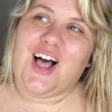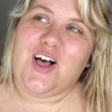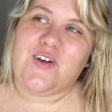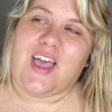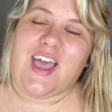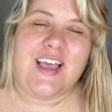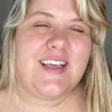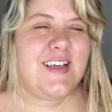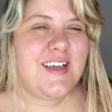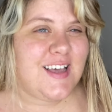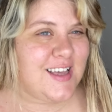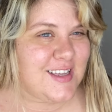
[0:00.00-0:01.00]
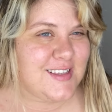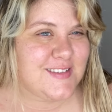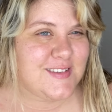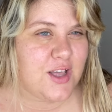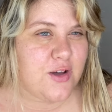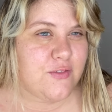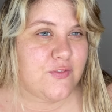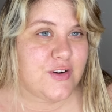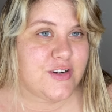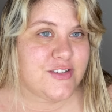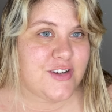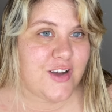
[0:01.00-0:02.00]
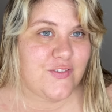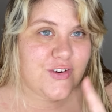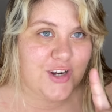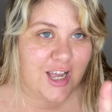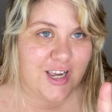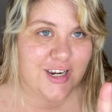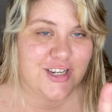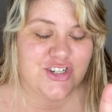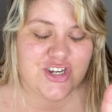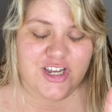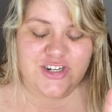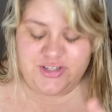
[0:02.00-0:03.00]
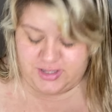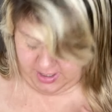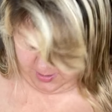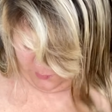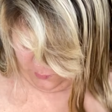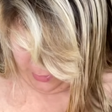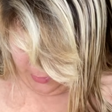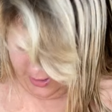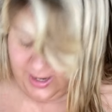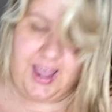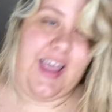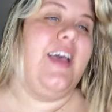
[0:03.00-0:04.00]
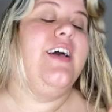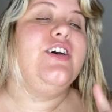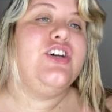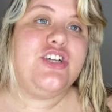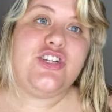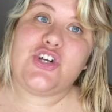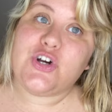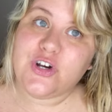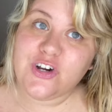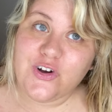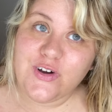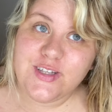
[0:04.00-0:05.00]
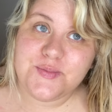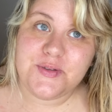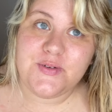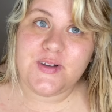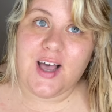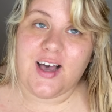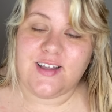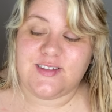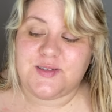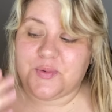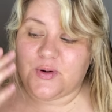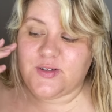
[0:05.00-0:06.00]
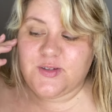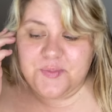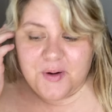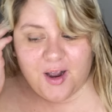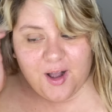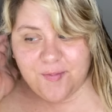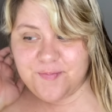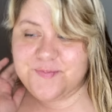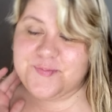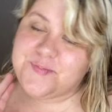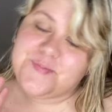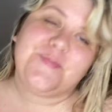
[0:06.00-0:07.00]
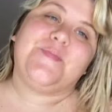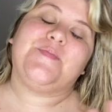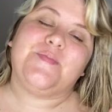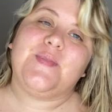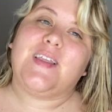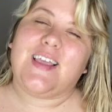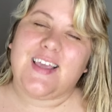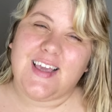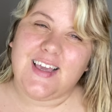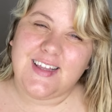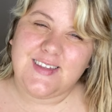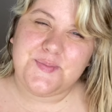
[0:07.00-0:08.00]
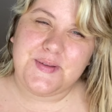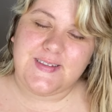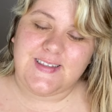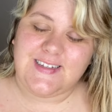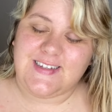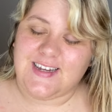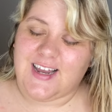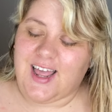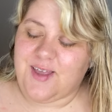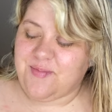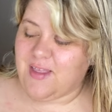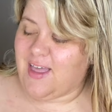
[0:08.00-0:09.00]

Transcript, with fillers: Okay. So first off, we're not gonna judge that I'm wearing a turquoise blue cotton sports bra. It's busy today.